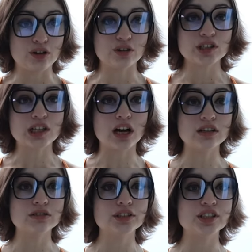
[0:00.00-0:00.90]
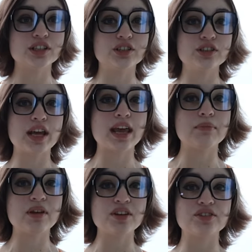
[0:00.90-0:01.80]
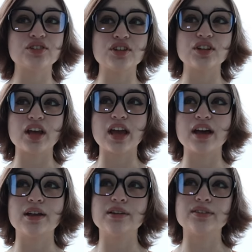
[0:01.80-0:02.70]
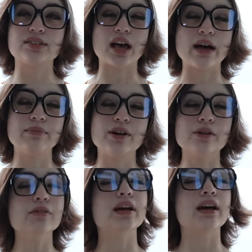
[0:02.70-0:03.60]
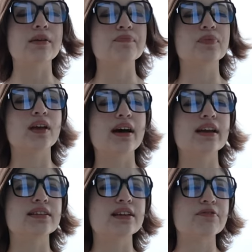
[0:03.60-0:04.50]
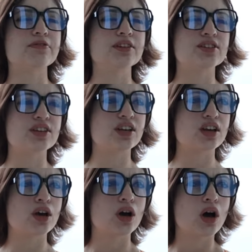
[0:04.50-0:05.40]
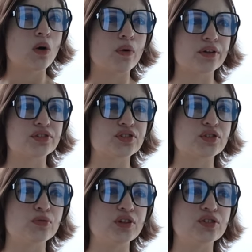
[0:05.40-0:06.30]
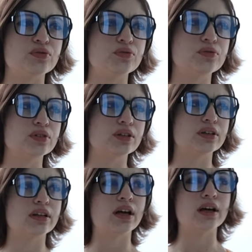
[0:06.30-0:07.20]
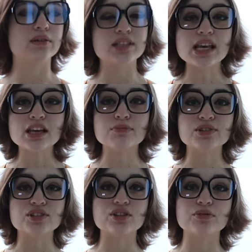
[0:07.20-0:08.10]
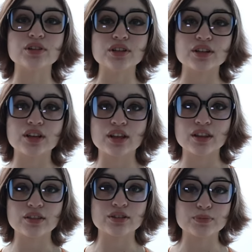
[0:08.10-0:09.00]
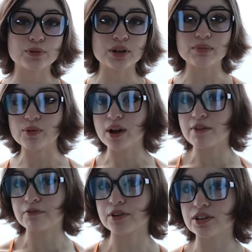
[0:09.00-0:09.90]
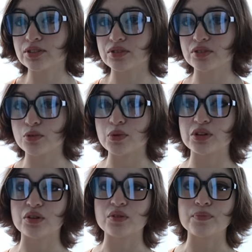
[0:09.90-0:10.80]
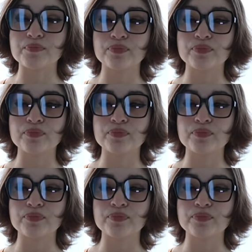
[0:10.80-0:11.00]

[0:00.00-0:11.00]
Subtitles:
good coloring, good animation, and I'm like, okay, I can definitely see what the Scooby-Doo team is doing. They're putting more effort into Scooby-Doo,